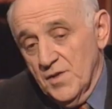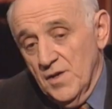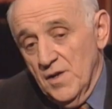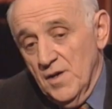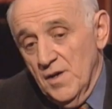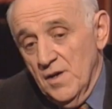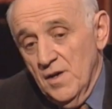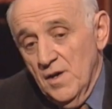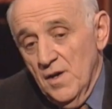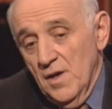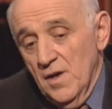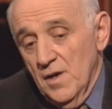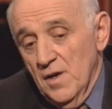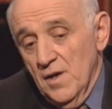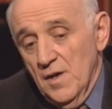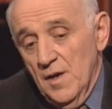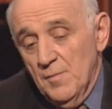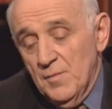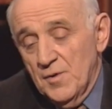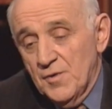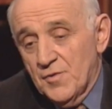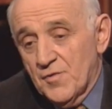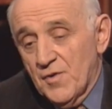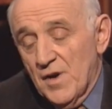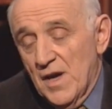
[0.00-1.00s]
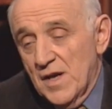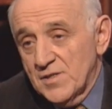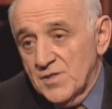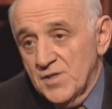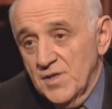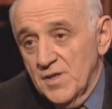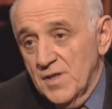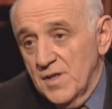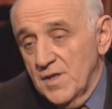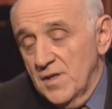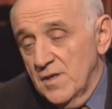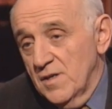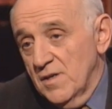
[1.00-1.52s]
Uh, I mean,
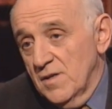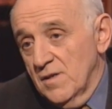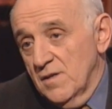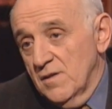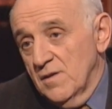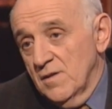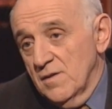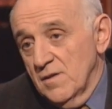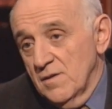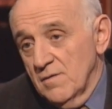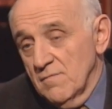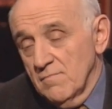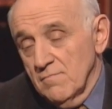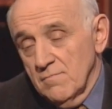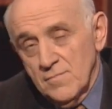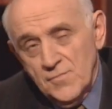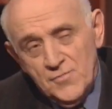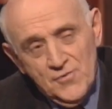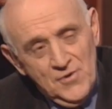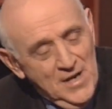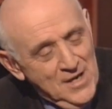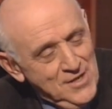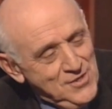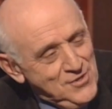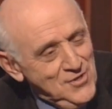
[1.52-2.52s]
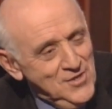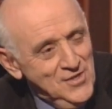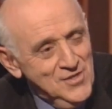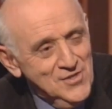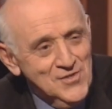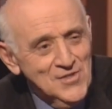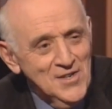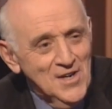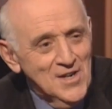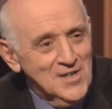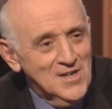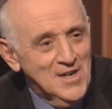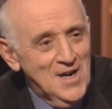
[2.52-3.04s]
tragedy. Tragedy is
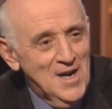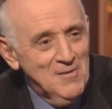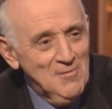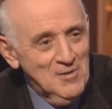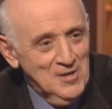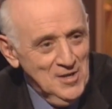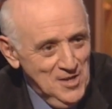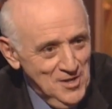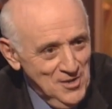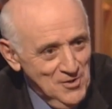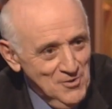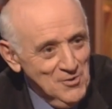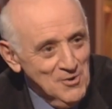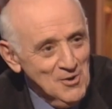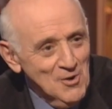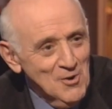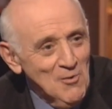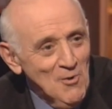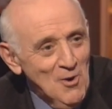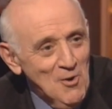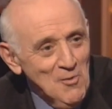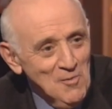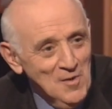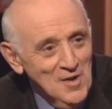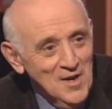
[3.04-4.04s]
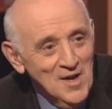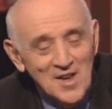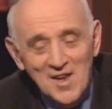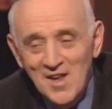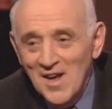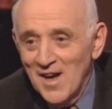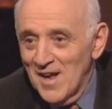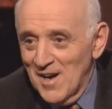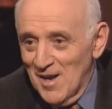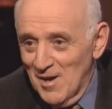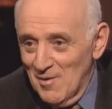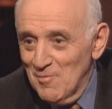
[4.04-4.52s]
not comedy, and you can quote me on that.